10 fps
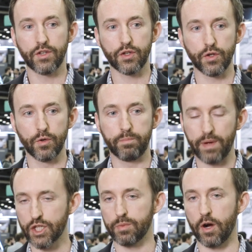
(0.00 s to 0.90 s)
to
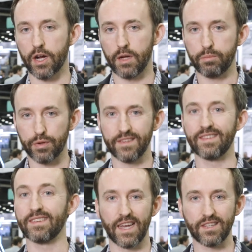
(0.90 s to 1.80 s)
benchmark on print
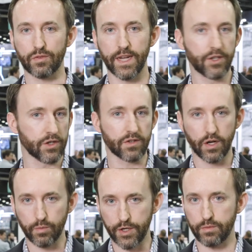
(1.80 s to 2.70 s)
success rate. Just
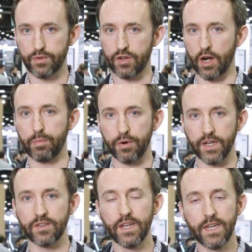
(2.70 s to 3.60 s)
when you start a
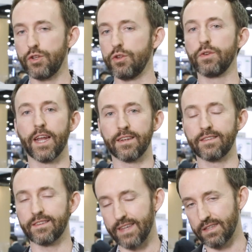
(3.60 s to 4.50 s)
print, do you get a
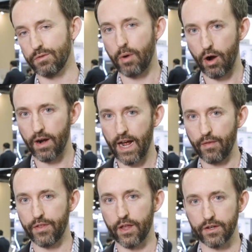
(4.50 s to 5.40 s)
successful part
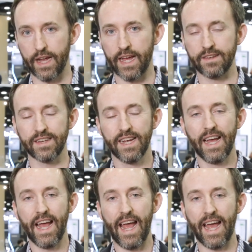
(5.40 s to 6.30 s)
out the other end?
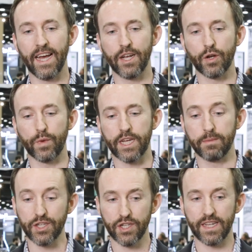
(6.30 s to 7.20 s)
And we
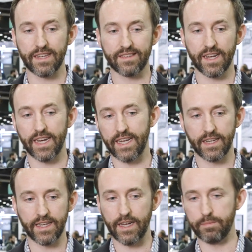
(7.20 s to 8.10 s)
commissioned that study
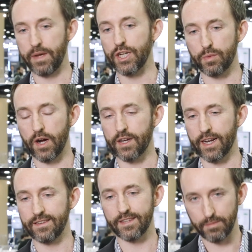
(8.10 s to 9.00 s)
and benchmarked
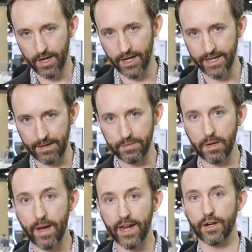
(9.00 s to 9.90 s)
against some unnamed
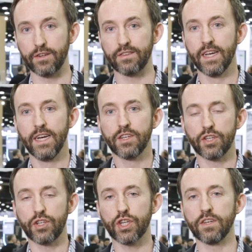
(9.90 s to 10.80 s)
competitors
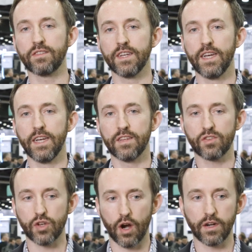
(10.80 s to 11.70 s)
to just
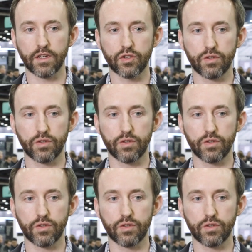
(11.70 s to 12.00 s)
start